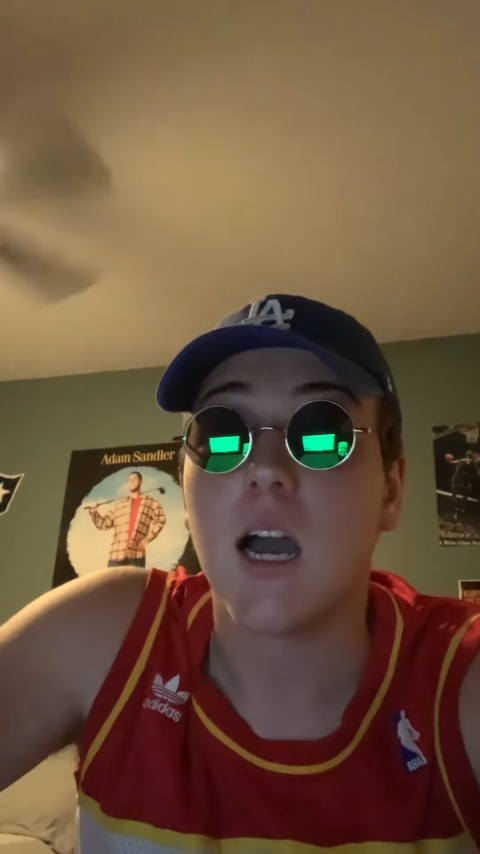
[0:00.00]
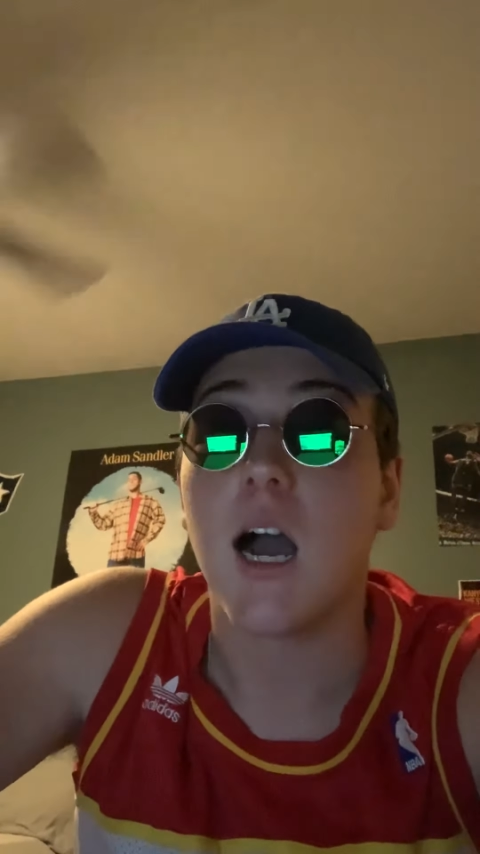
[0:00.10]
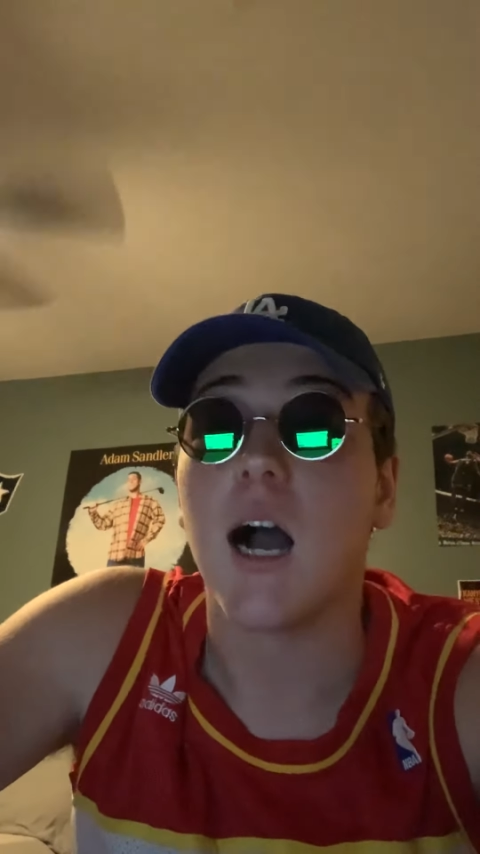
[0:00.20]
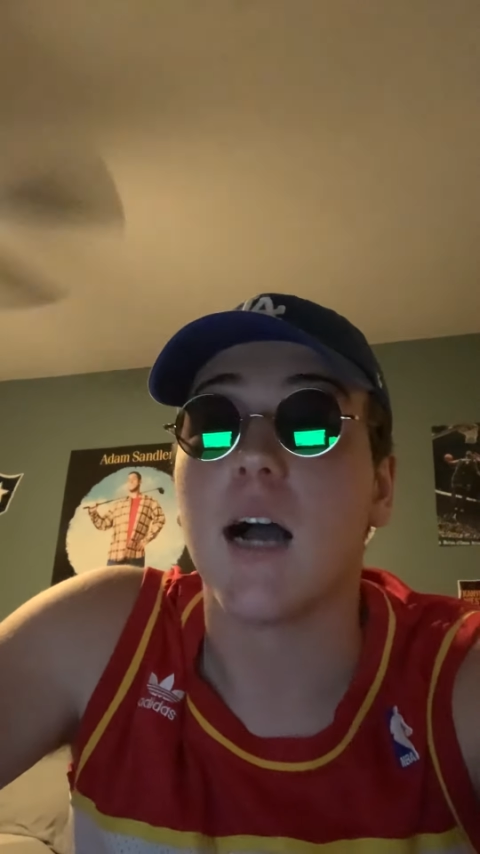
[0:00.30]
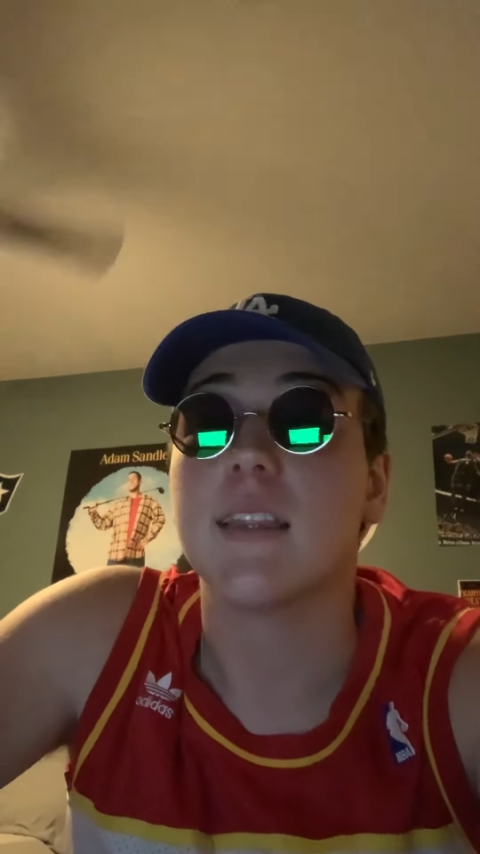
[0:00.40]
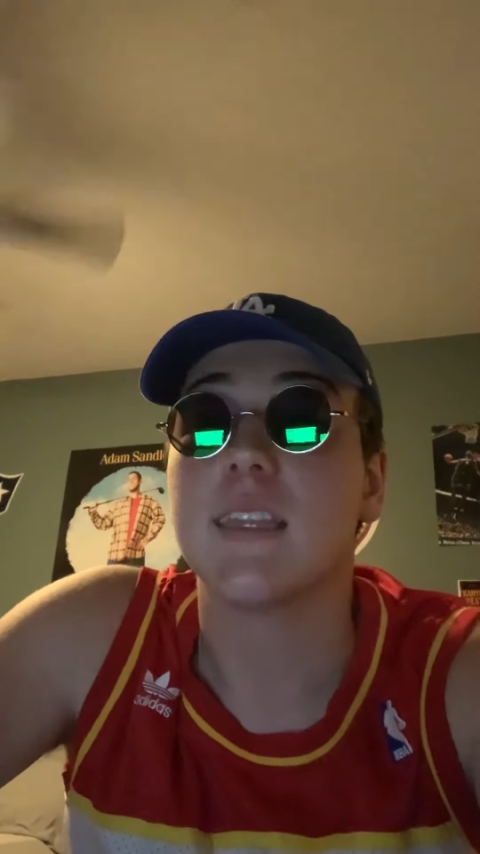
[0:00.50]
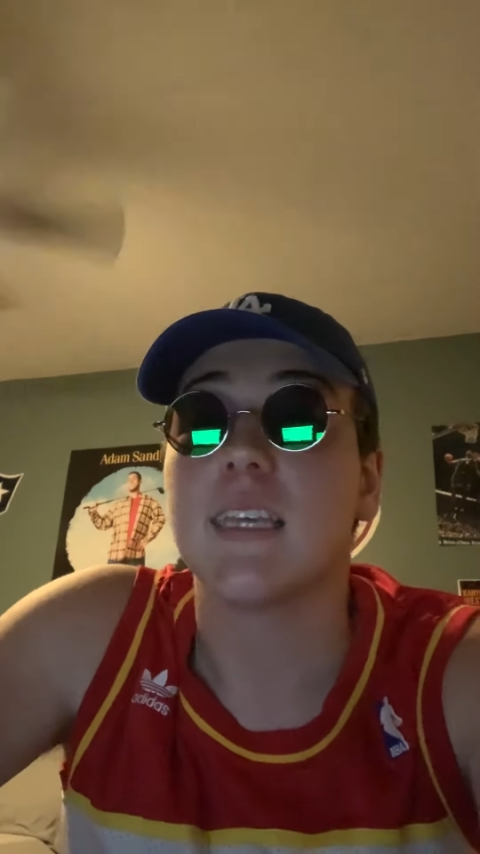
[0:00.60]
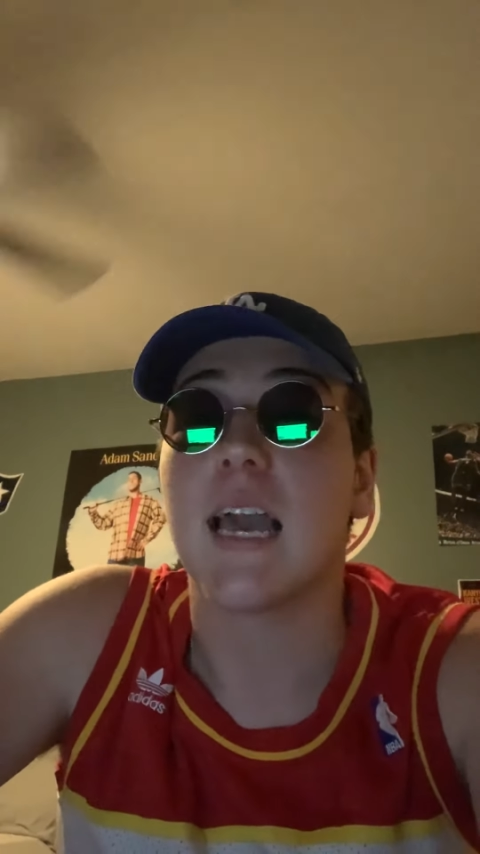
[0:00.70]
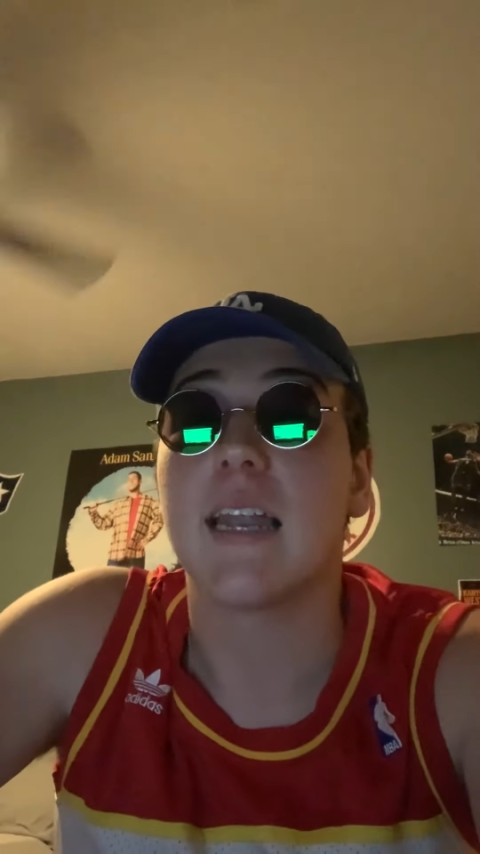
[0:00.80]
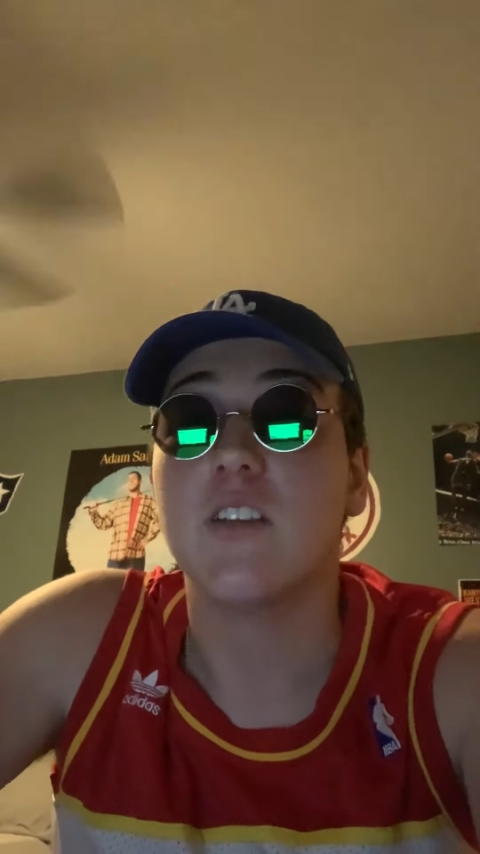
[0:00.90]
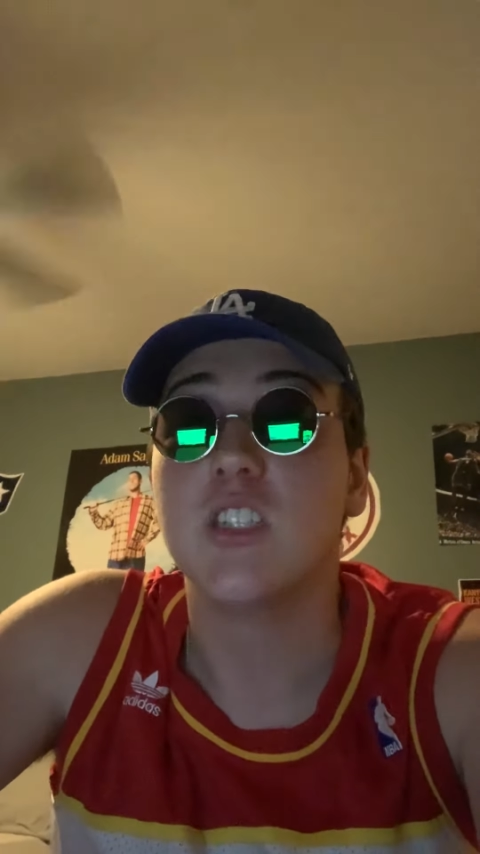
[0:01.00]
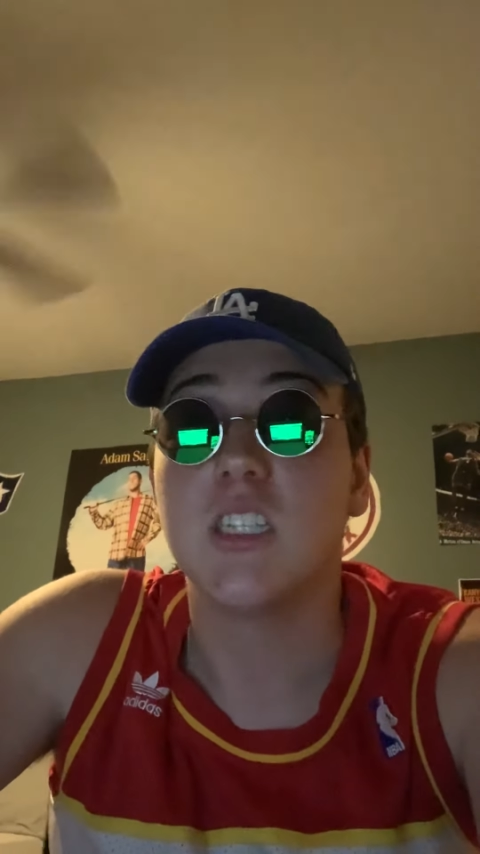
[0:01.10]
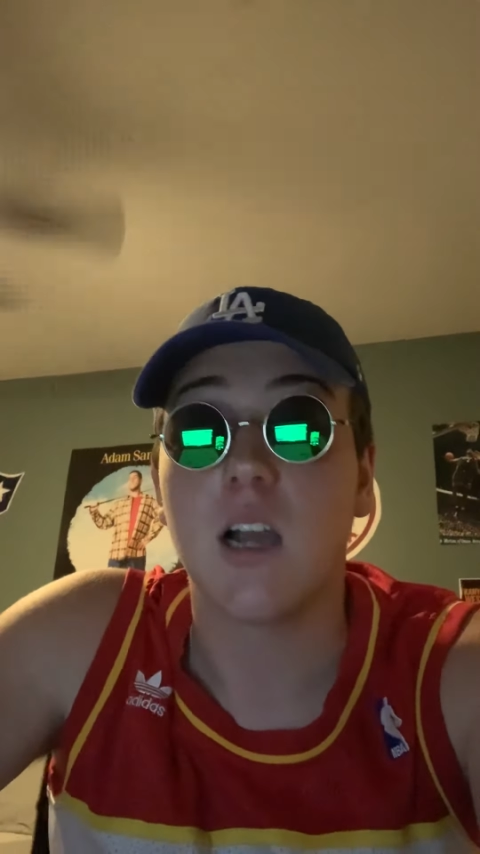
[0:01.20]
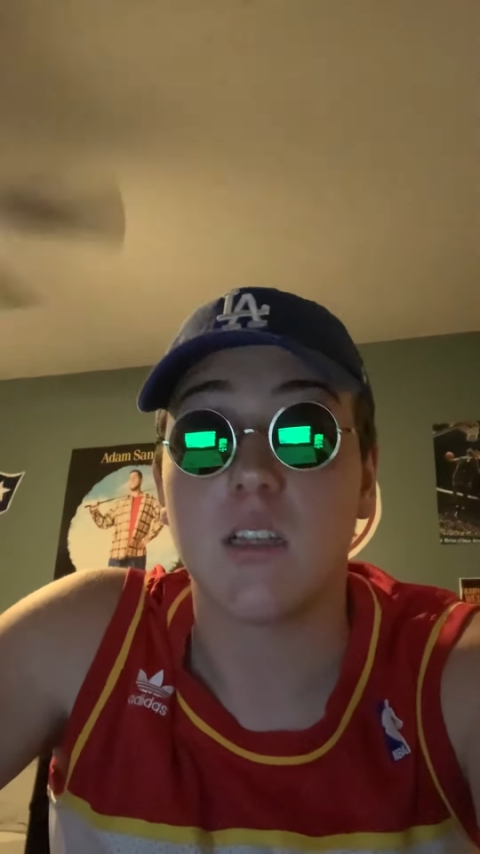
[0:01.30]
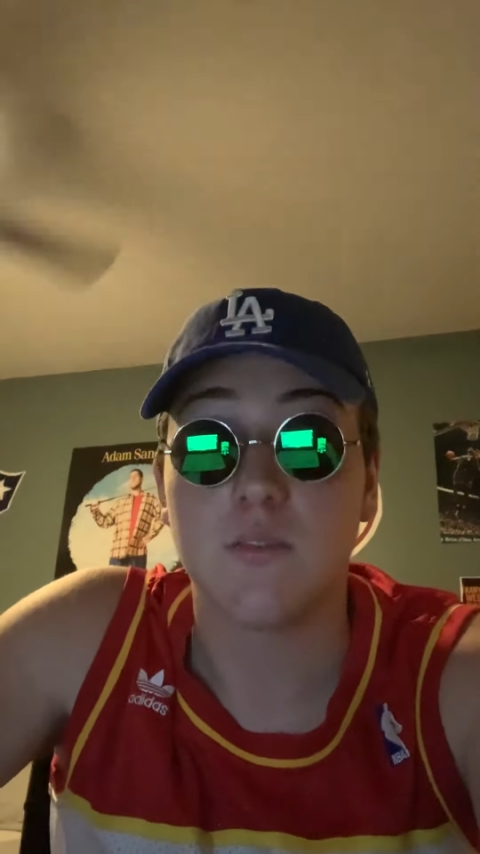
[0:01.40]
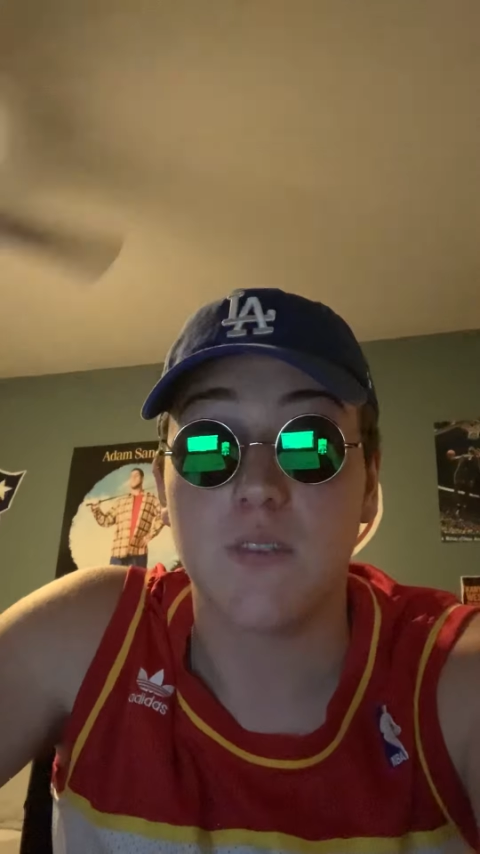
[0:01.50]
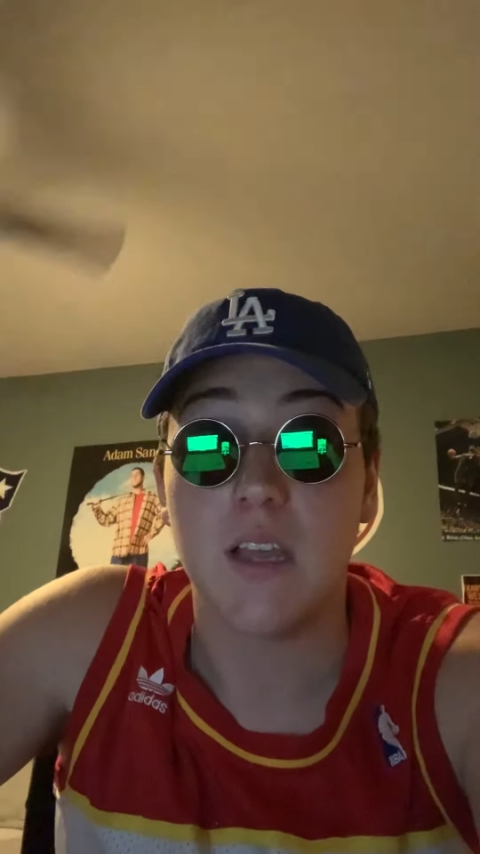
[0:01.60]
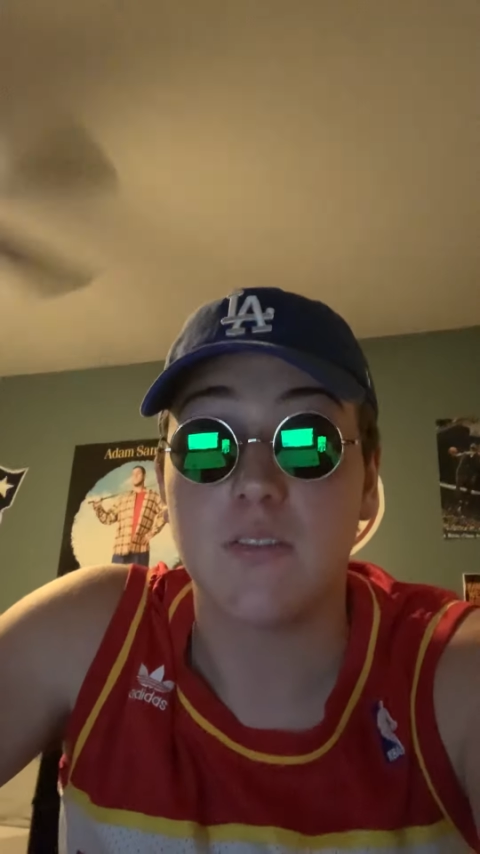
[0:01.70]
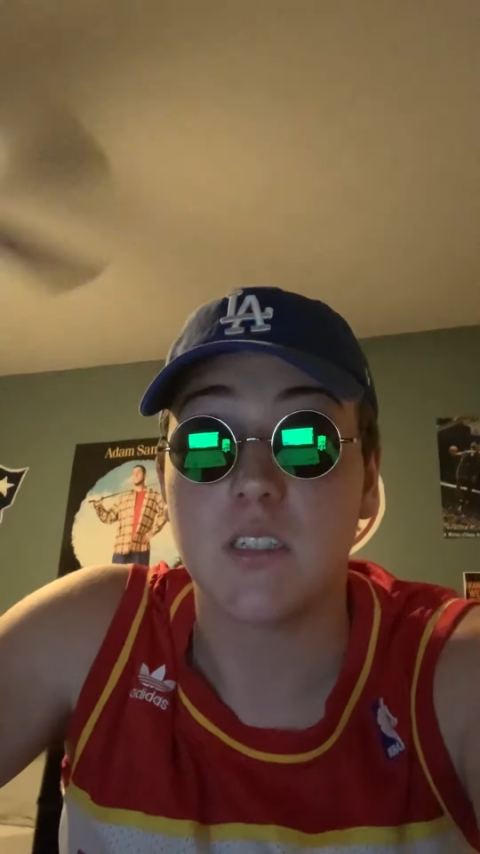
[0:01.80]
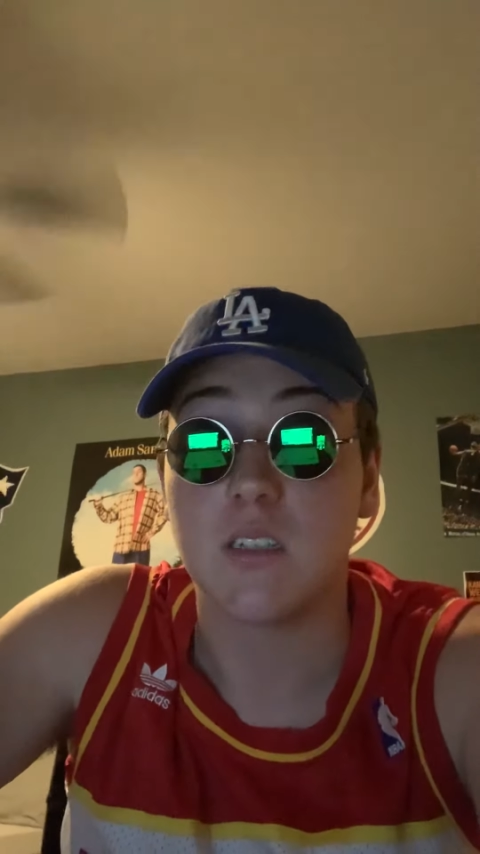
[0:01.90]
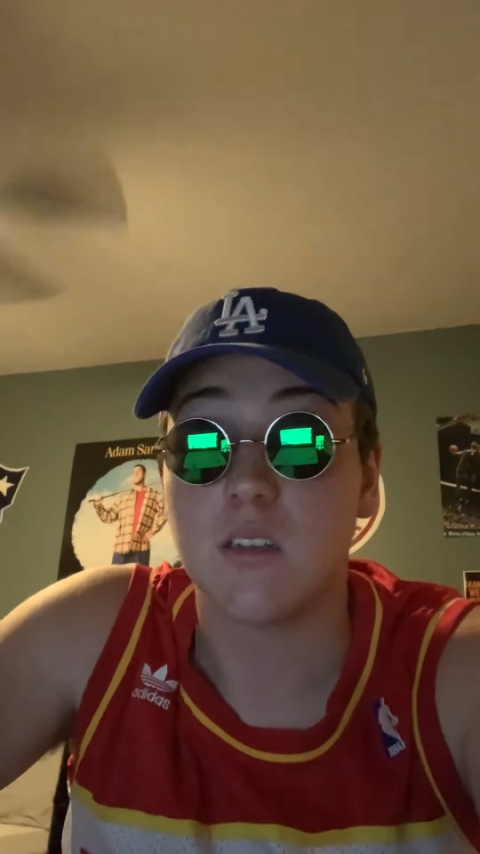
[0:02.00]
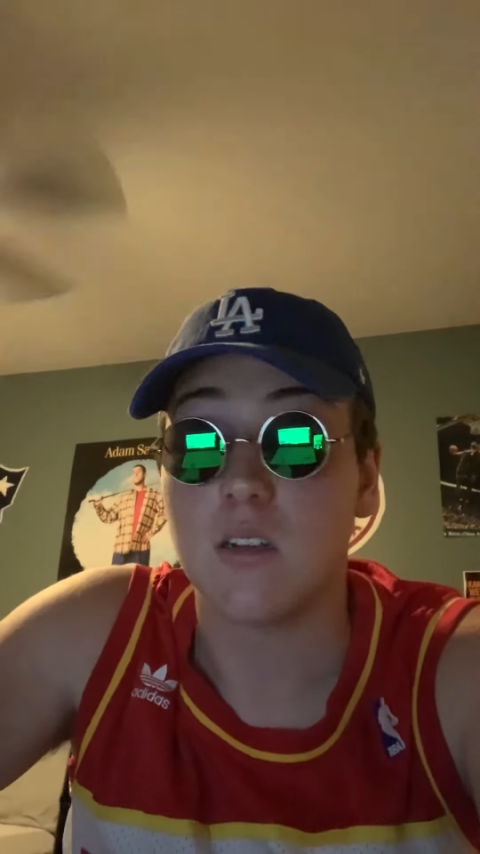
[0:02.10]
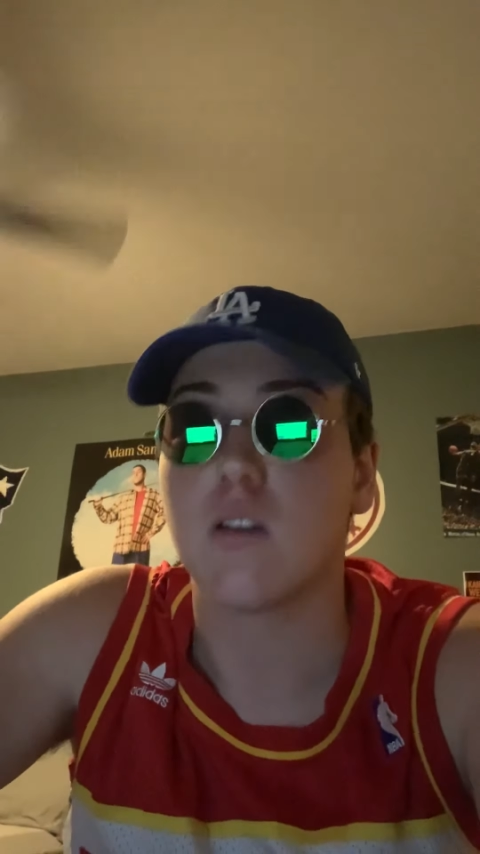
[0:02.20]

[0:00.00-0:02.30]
The energy conservation,